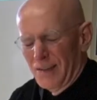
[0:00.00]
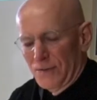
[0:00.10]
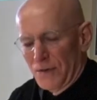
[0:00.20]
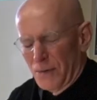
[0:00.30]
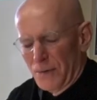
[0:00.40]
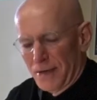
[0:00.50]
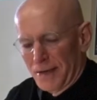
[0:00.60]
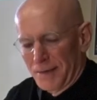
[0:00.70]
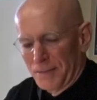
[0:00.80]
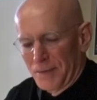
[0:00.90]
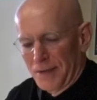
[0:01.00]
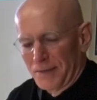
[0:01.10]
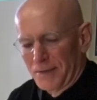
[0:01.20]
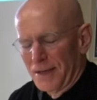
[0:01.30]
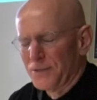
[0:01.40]
So uh,
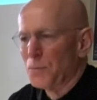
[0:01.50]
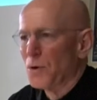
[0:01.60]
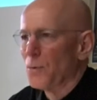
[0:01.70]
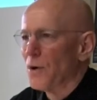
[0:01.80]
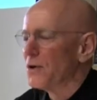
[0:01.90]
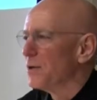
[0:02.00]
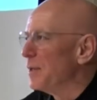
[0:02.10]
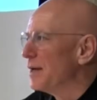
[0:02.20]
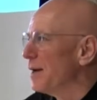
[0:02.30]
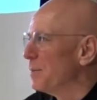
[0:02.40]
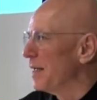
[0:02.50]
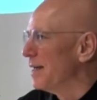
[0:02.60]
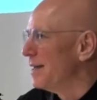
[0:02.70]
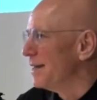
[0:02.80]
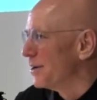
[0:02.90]
it, it's more welcoming coming
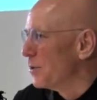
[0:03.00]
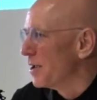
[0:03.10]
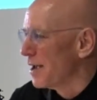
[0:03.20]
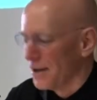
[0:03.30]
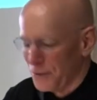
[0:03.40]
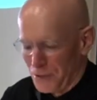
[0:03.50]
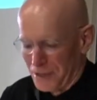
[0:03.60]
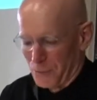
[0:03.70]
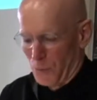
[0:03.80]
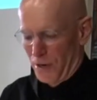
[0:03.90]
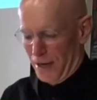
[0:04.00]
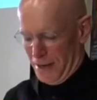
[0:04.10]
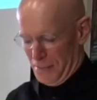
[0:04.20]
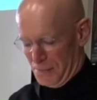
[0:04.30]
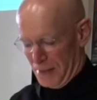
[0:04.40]
in and then going out, you get the
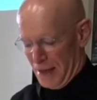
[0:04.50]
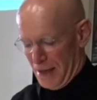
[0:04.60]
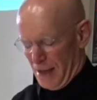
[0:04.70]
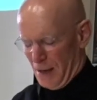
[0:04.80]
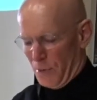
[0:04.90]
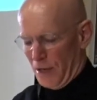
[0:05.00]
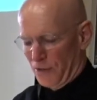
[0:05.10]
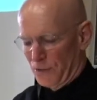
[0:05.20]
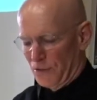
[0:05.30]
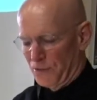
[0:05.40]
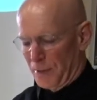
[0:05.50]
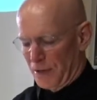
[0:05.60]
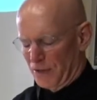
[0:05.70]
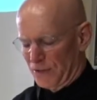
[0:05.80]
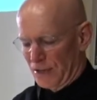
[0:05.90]
warning. We also
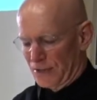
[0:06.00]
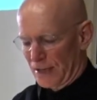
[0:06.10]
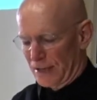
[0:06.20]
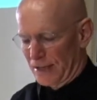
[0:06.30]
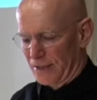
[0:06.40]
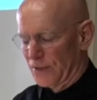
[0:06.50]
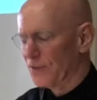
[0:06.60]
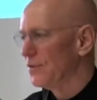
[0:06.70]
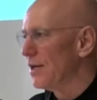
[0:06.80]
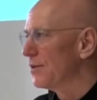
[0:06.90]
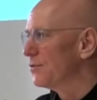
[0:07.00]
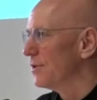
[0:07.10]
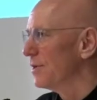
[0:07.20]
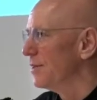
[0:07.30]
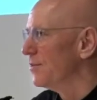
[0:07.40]
experience things like this. This is
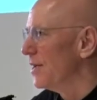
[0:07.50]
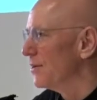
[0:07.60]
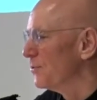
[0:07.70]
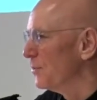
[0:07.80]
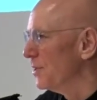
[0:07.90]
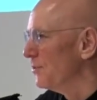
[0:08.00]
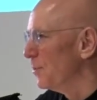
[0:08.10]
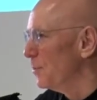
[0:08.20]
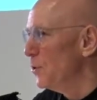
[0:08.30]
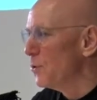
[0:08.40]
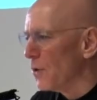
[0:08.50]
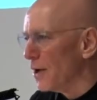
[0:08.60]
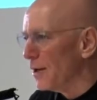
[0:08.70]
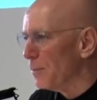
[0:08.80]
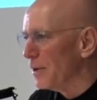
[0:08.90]
actually, this next one is from
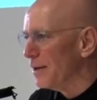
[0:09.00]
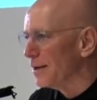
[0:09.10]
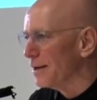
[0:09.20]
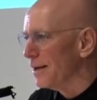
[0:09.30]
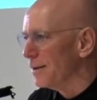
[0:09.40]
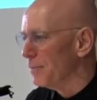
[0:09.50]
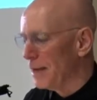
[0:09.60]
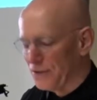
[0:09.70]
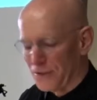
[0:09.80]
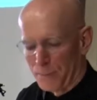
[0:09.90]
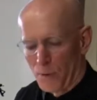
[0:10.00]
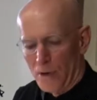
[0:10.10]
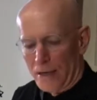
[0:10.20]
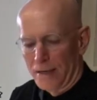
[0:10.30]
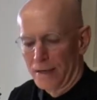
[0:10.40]
Ukraine, but it, it makes the
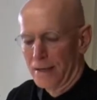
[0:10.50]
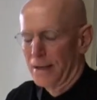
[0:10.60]
point